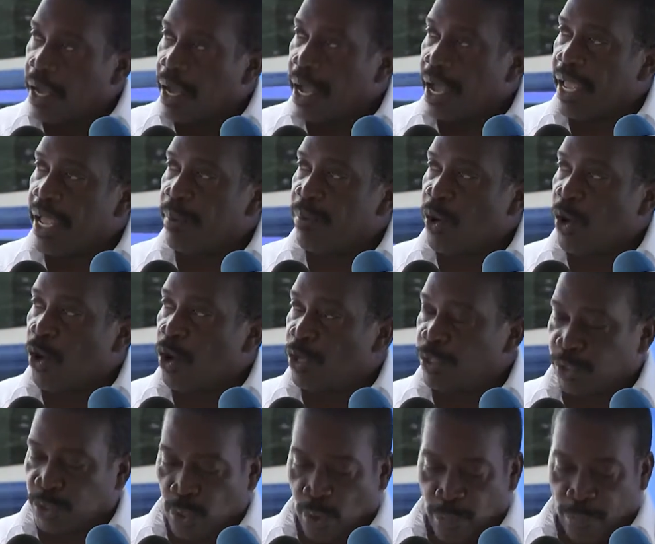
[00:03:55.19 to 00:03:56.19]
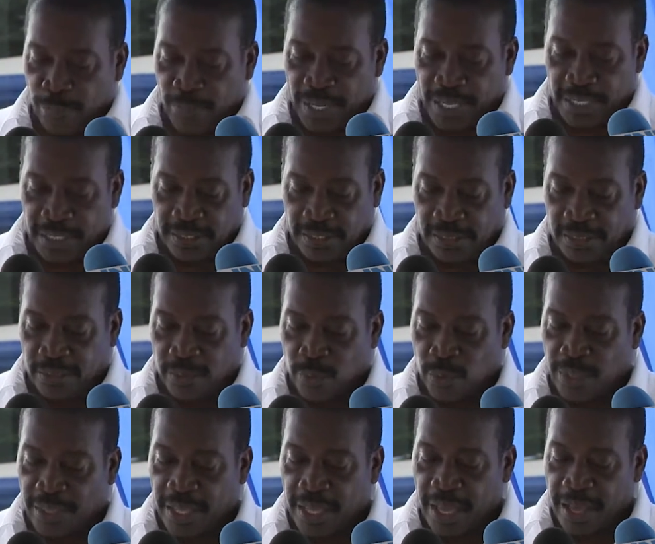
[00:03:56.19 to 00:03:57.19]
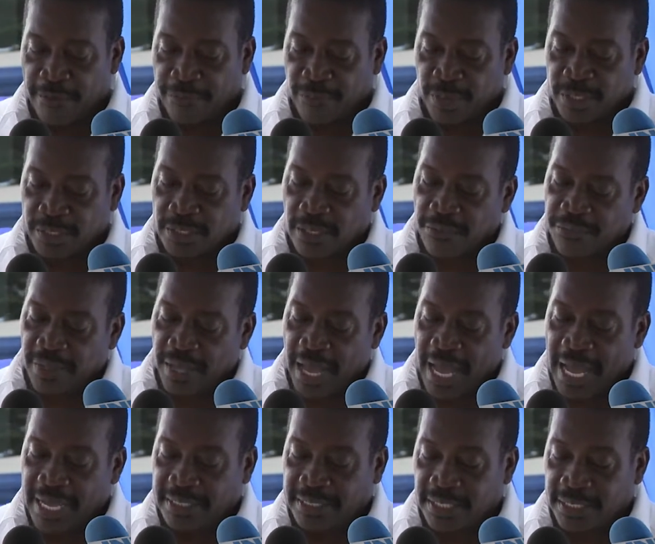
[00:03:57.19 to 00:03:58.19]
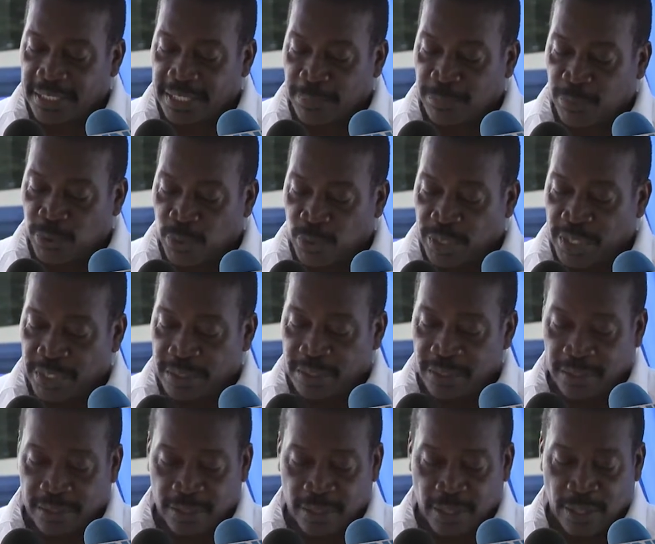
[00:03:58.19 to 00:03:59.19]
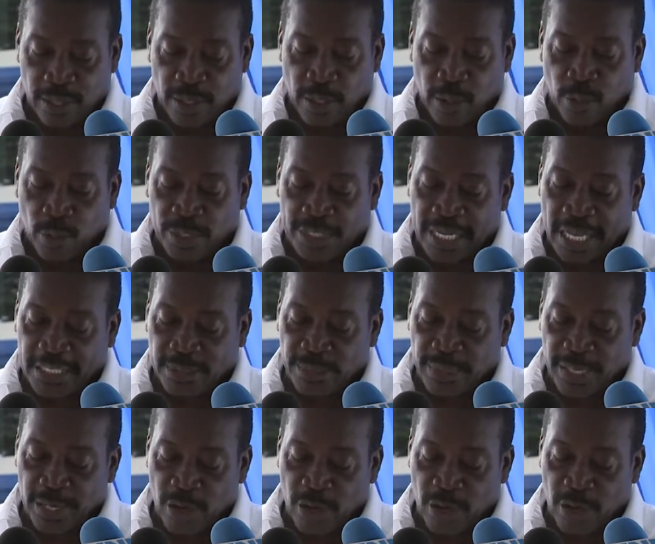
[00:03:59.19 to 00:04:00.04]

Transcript: I am also pleased with the efforts of the Anti-TIP Unit, which has